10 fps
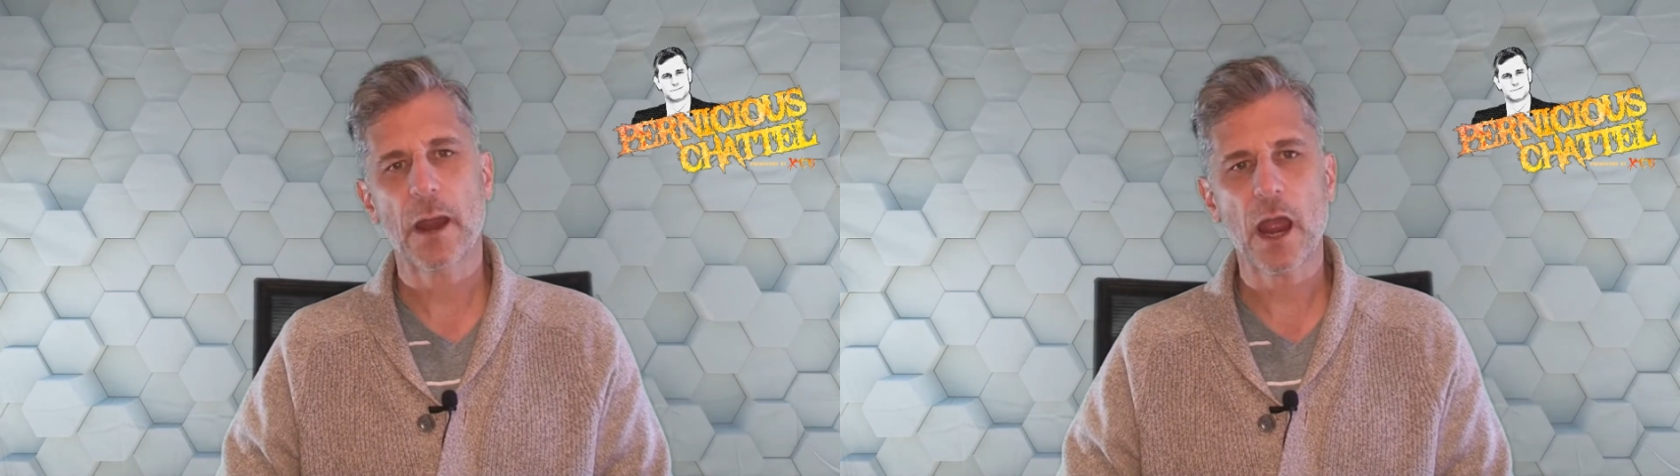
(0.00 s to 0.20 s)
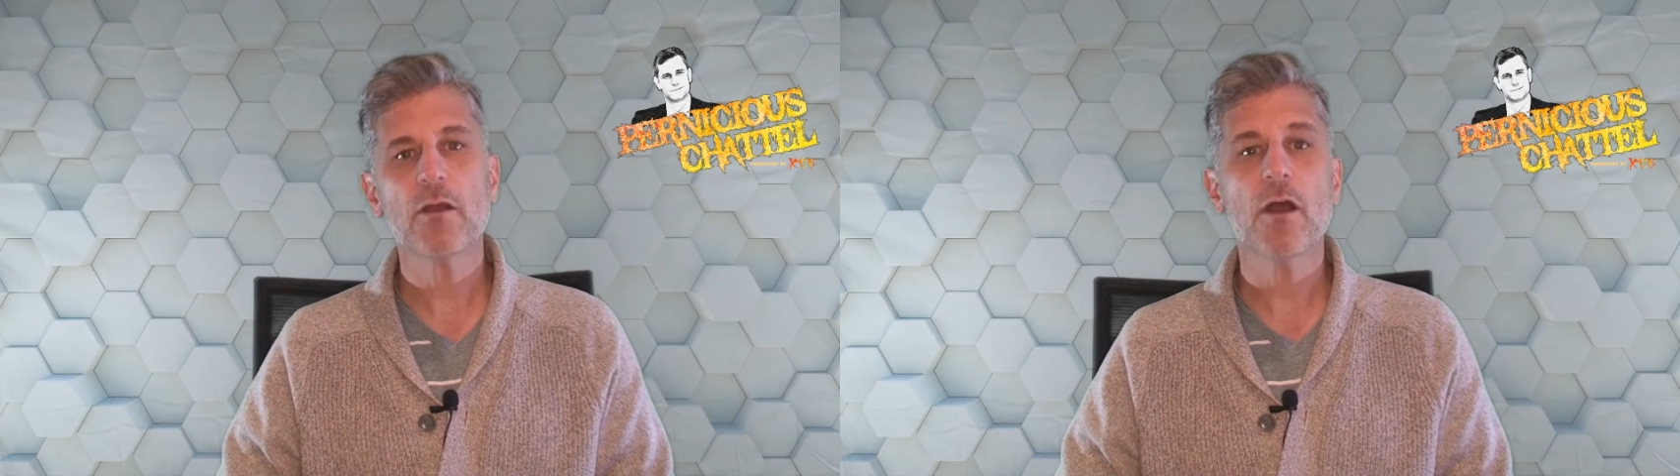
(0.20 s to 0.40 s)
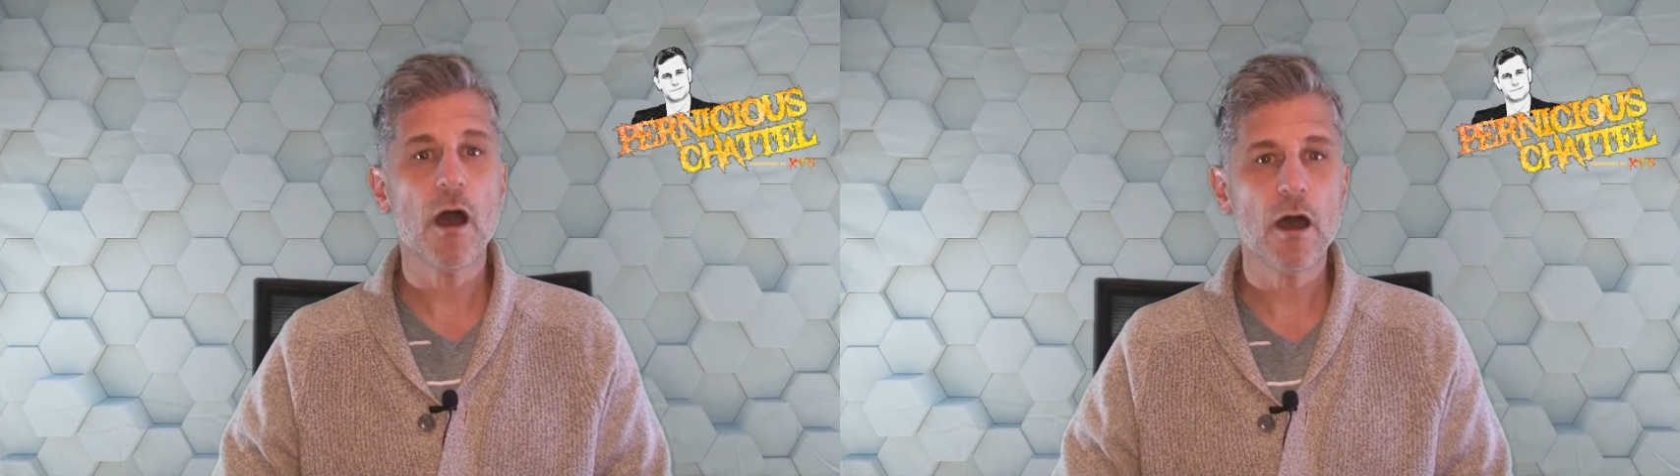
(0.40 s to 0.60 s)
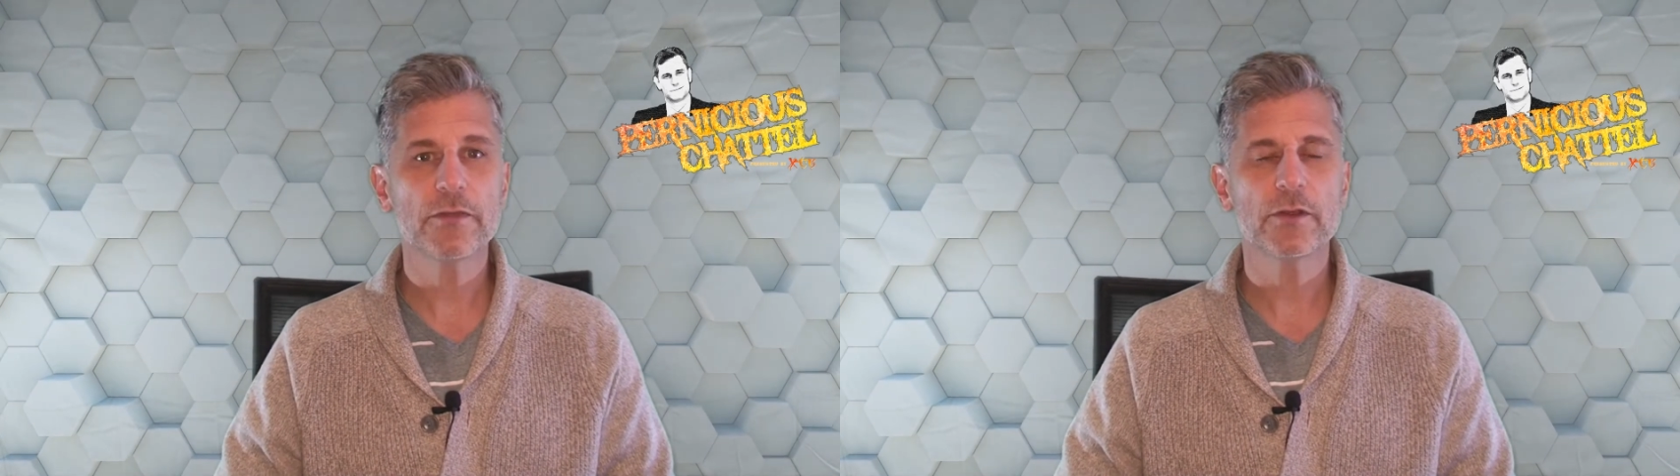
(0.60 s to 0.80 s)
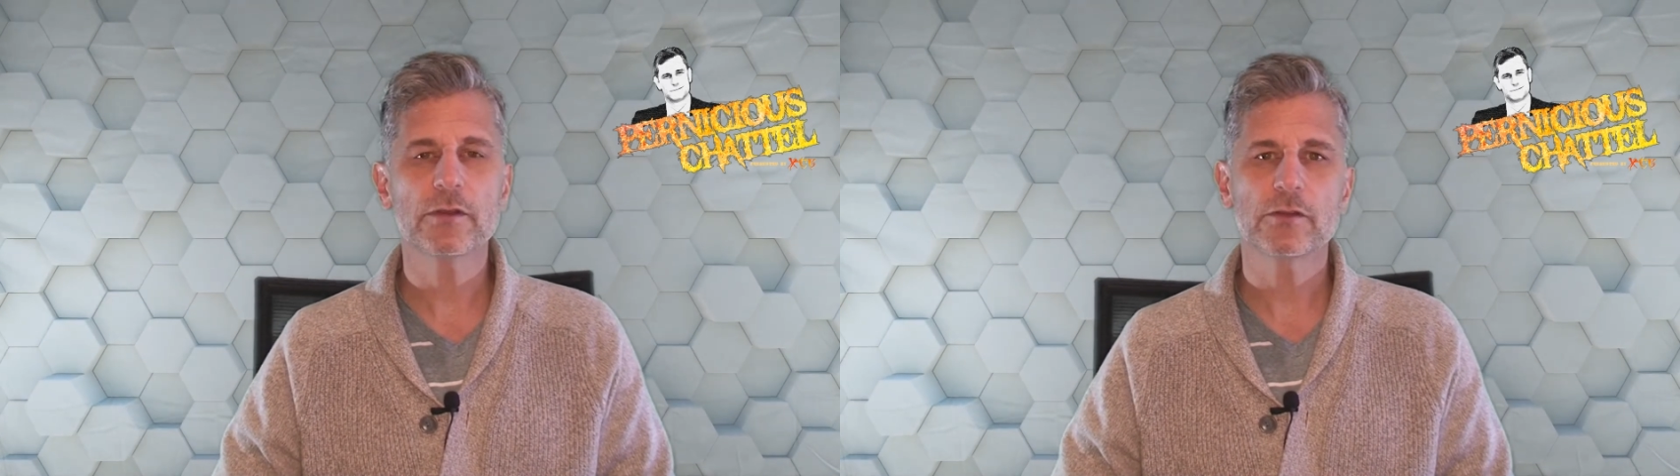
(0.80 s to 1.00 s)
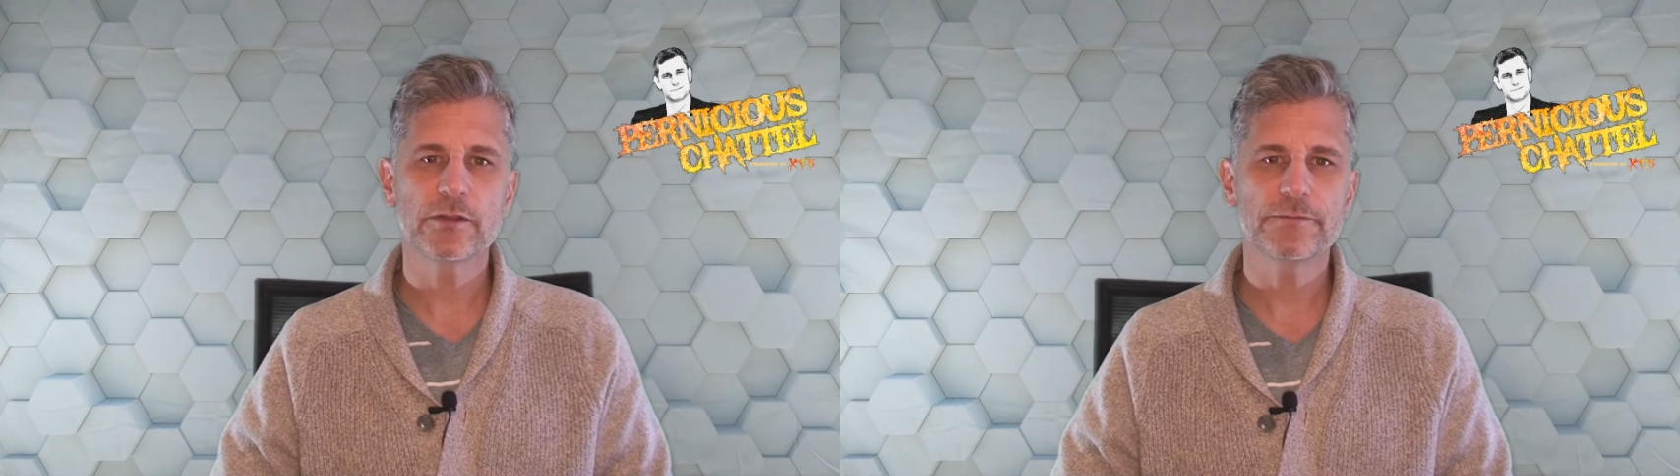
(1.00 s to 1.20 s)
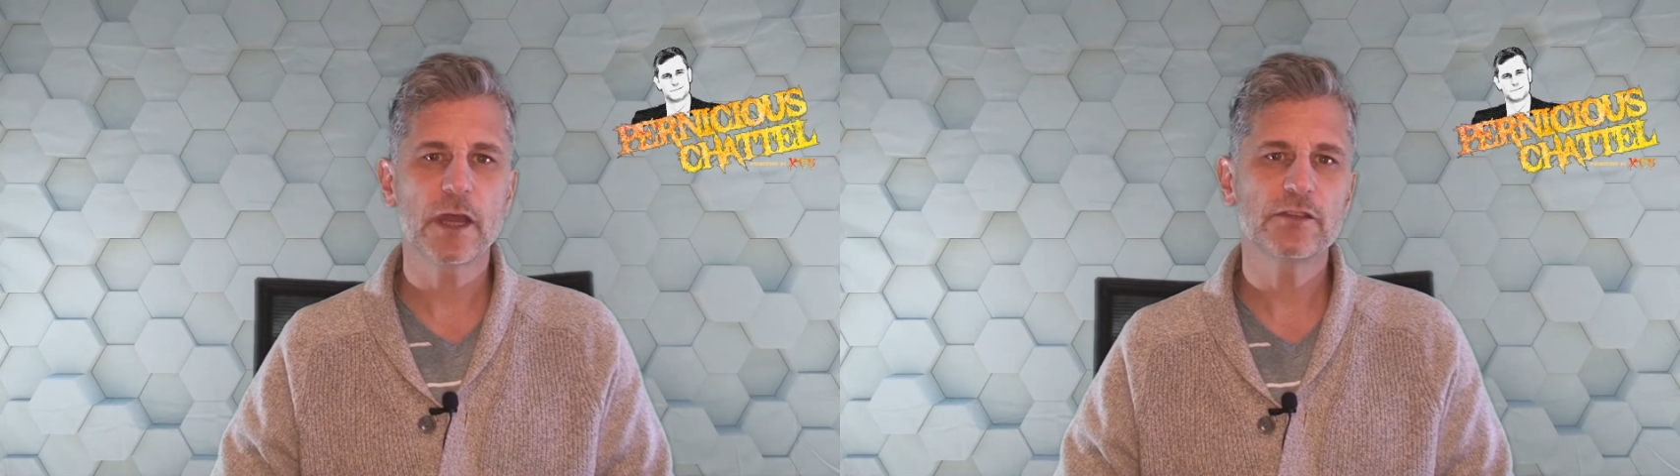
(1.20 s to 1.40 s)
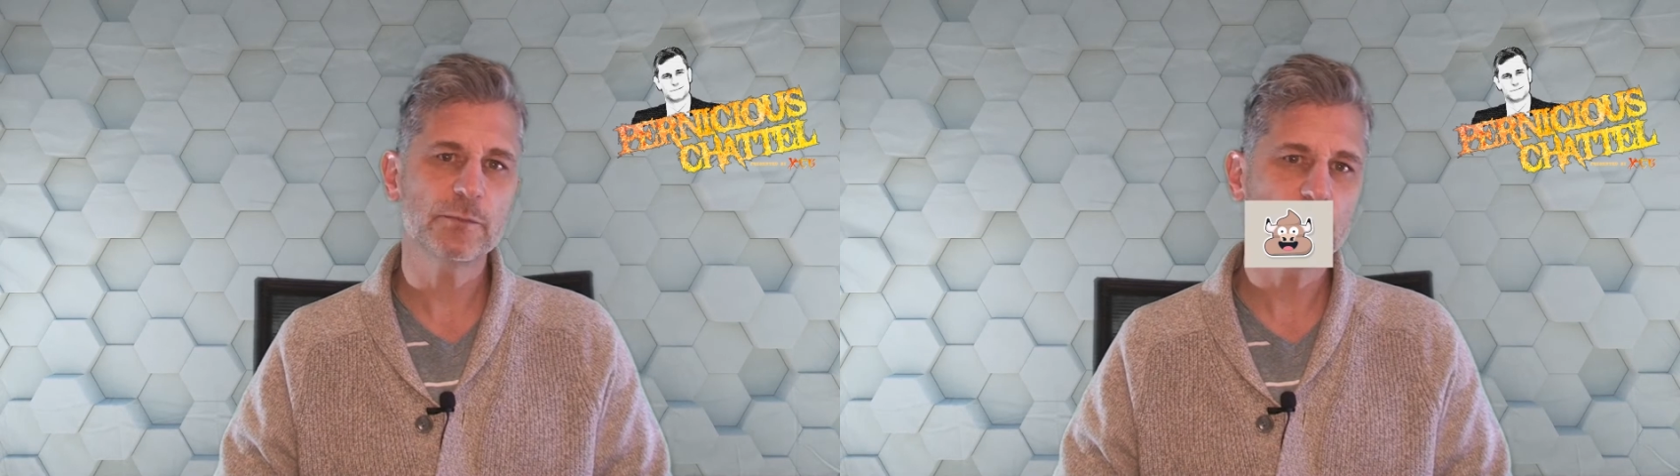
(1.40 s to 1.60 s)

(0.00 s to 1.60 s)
Our author defines a